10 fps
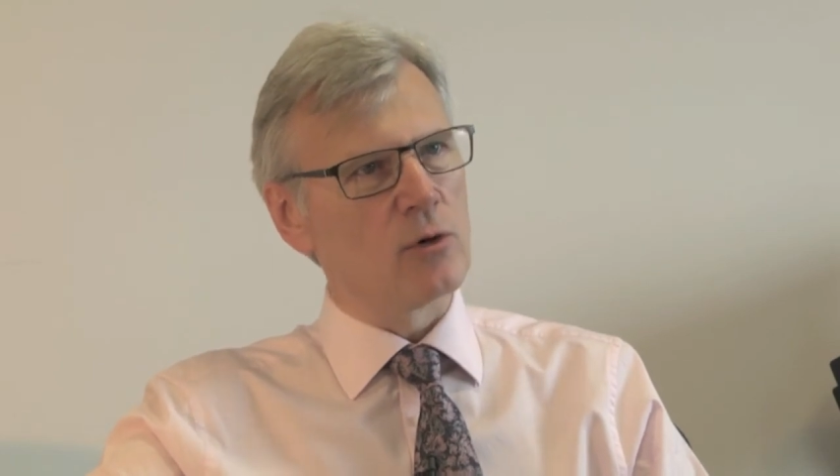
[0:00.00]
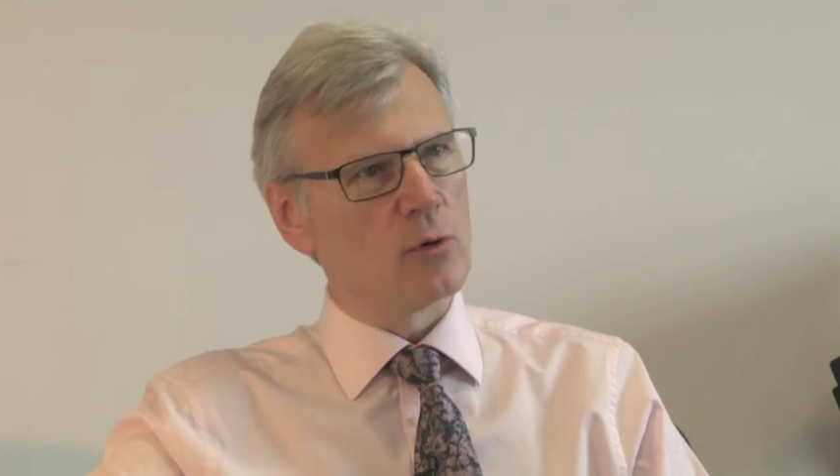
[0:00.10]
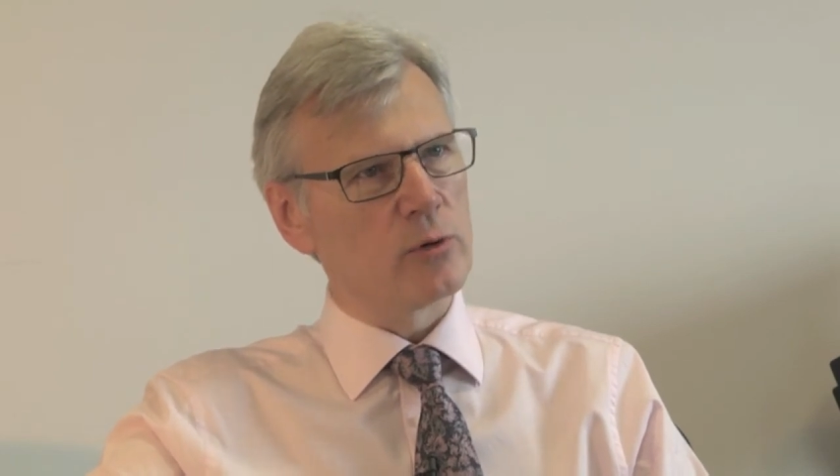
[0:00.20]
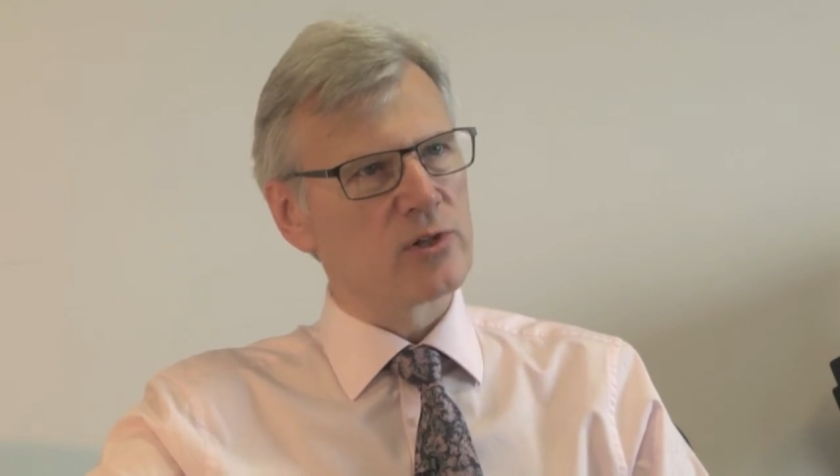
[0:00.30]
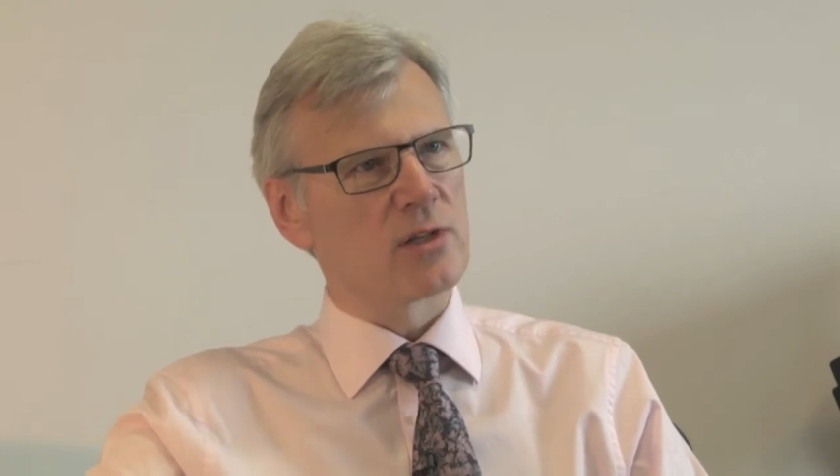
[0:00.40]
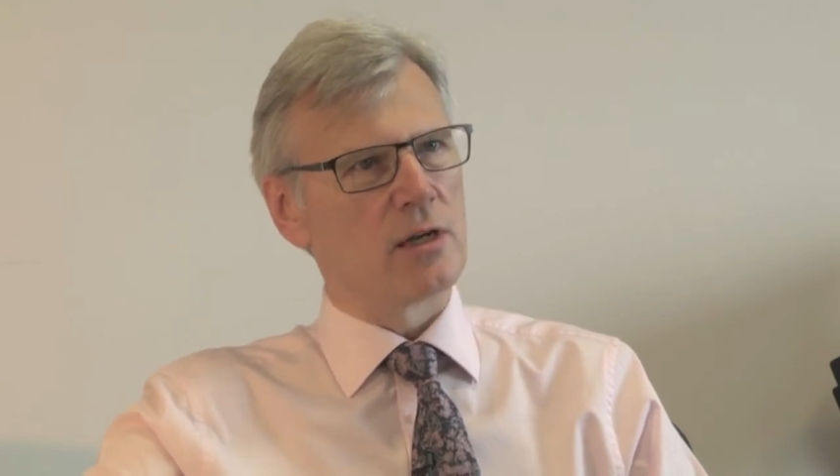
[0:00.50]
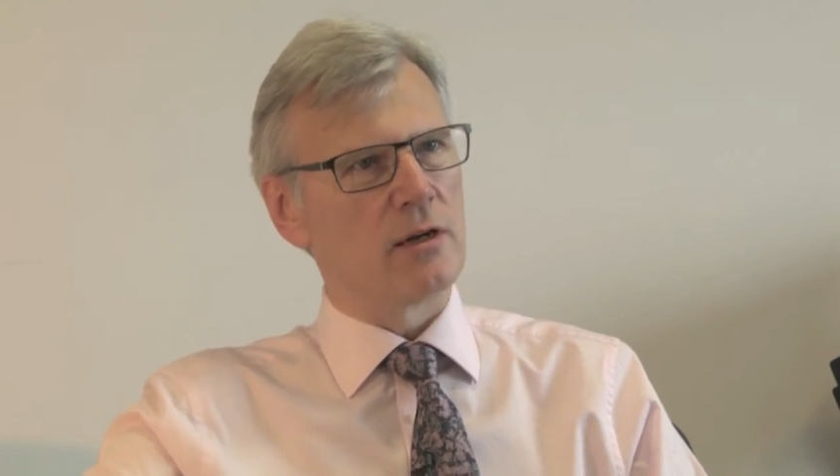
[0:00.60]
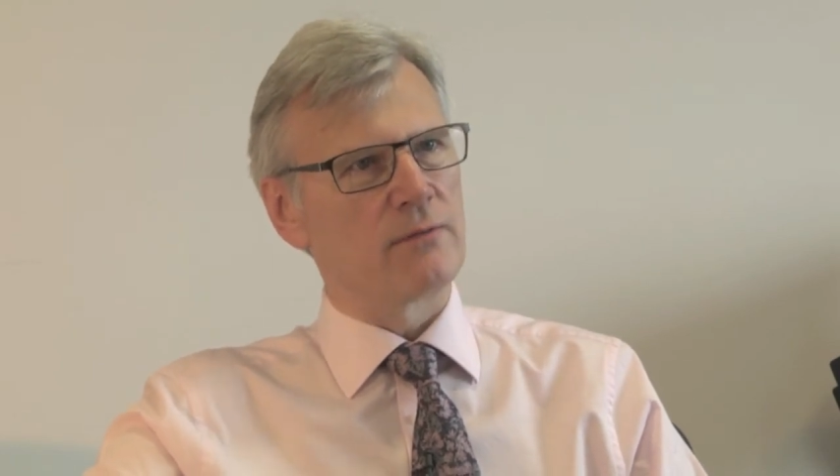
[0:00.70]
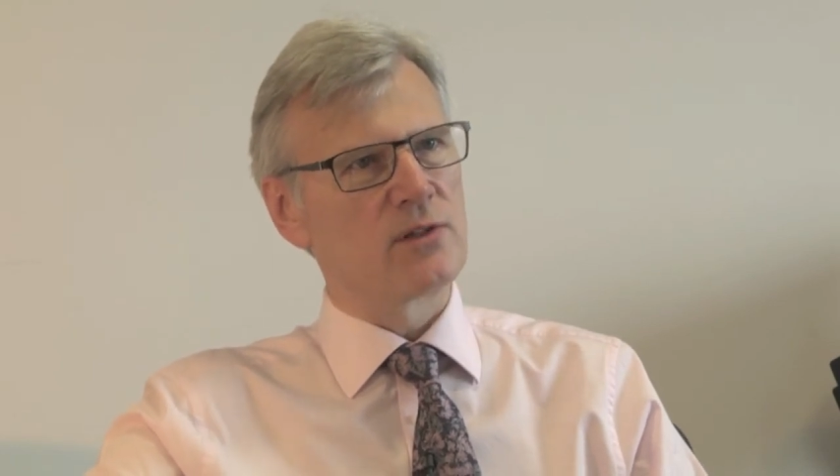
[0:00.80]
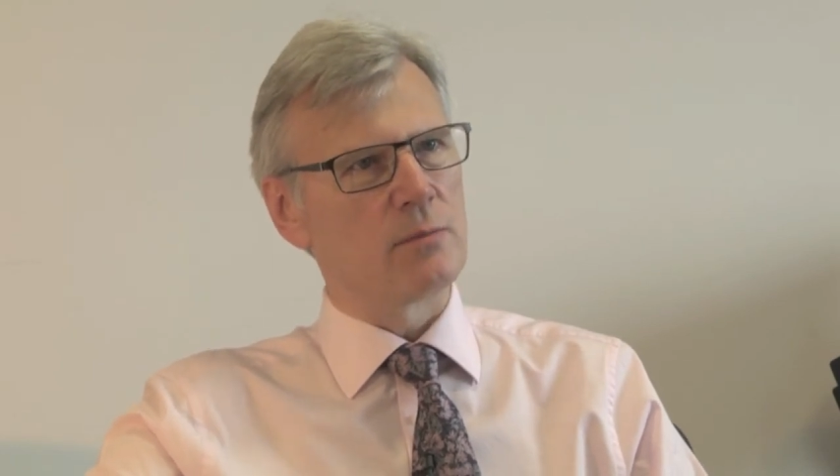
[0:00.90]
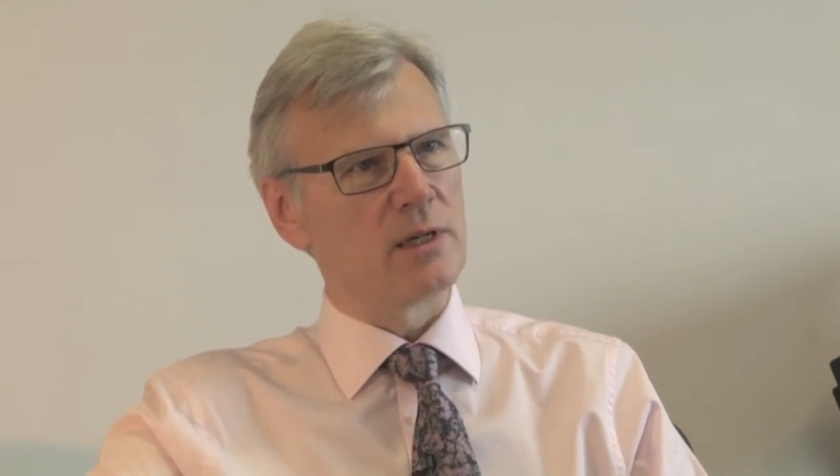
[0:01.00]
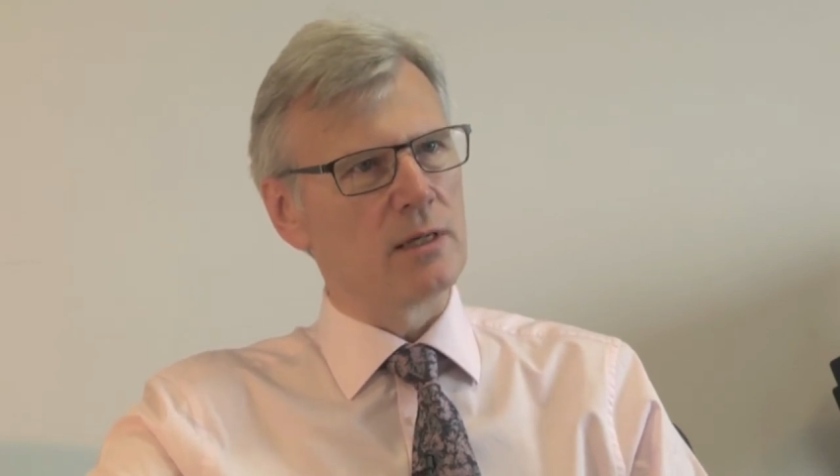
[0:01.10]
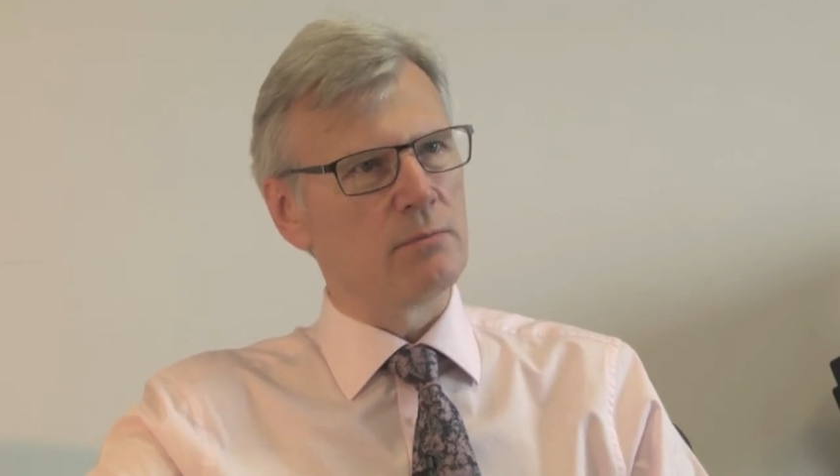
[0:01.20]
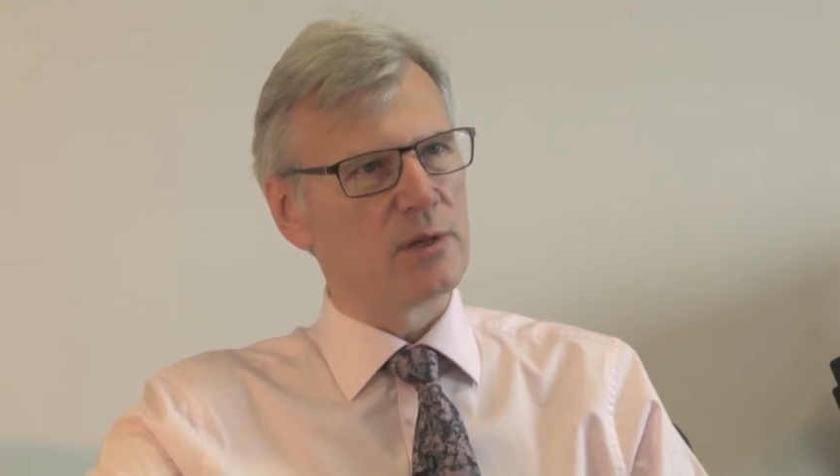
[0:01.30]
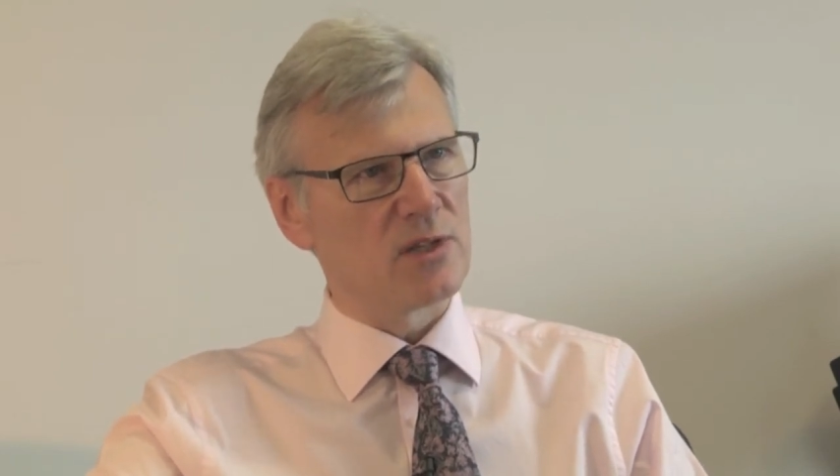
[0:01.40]
all staff to
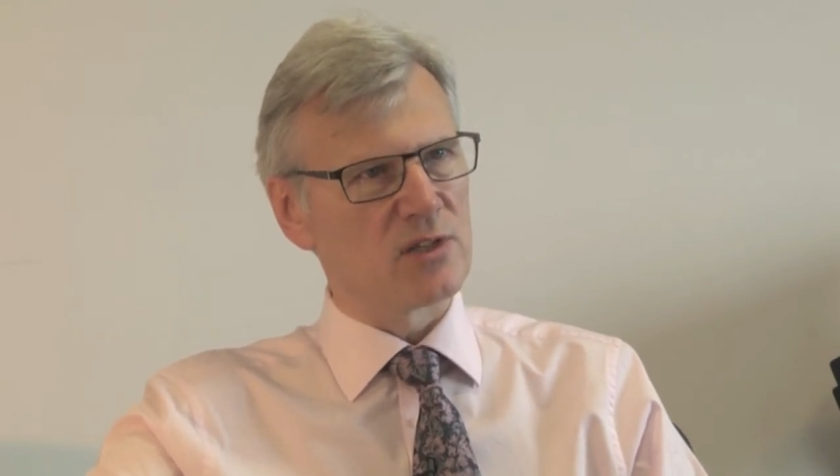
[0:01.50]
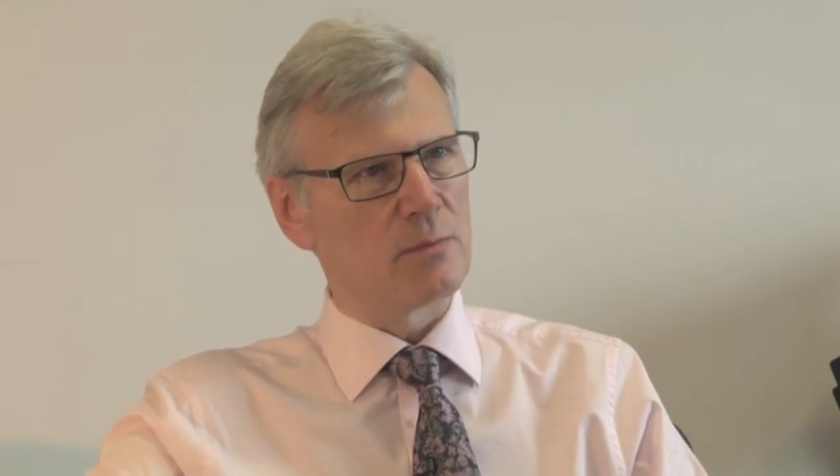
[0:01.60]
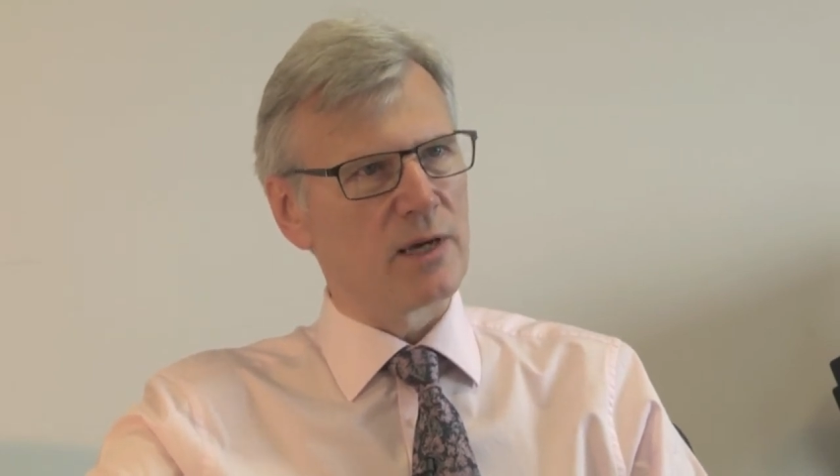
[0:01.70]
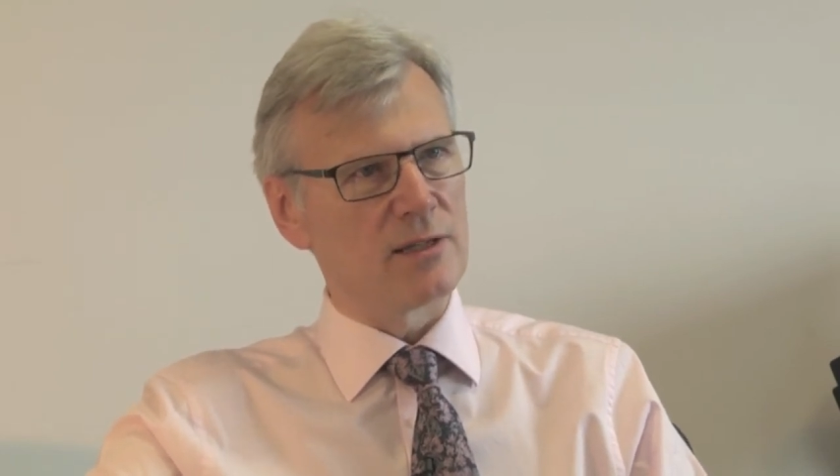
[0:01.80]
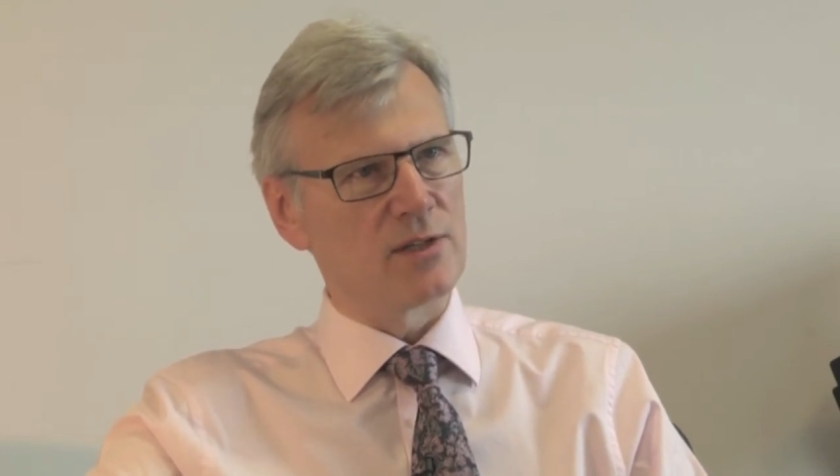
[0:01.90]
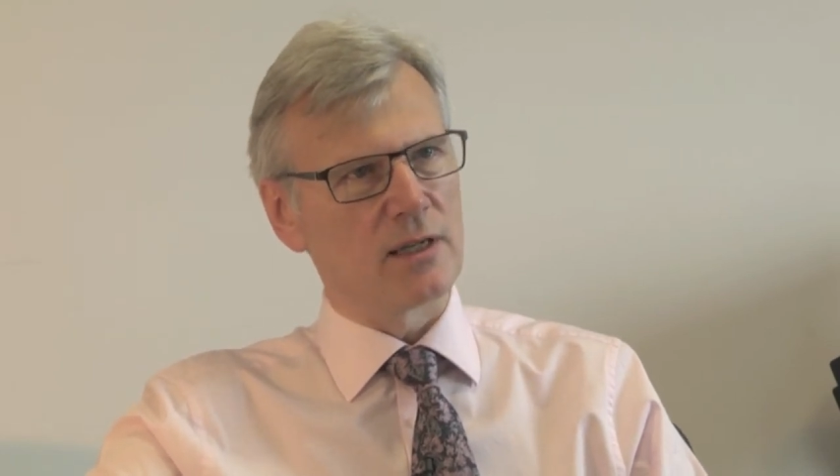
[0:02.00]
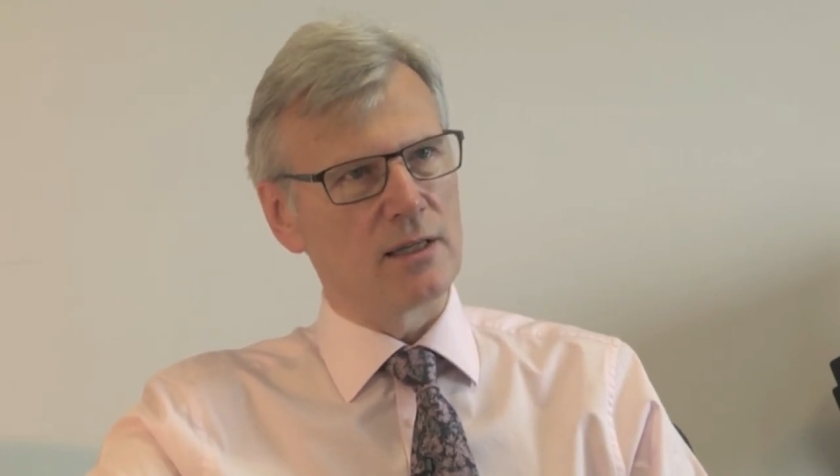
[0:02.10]
be participating